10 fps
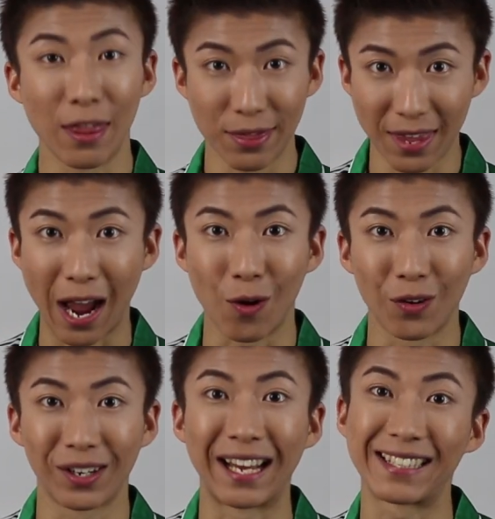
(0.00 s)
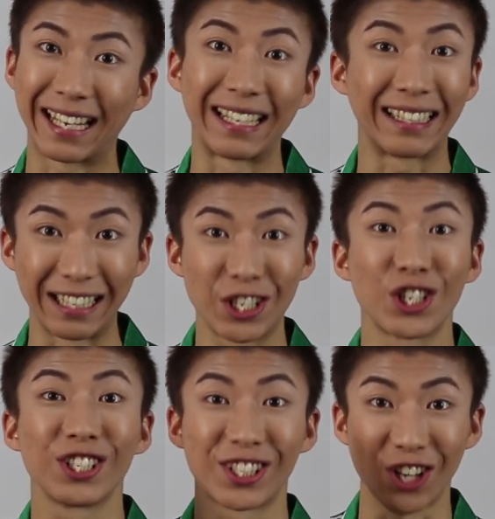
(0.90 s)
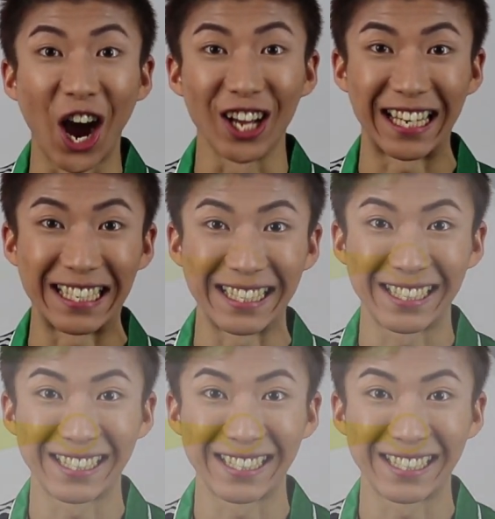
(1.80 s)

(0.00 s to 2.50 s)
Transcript: Now, let's get the dish started.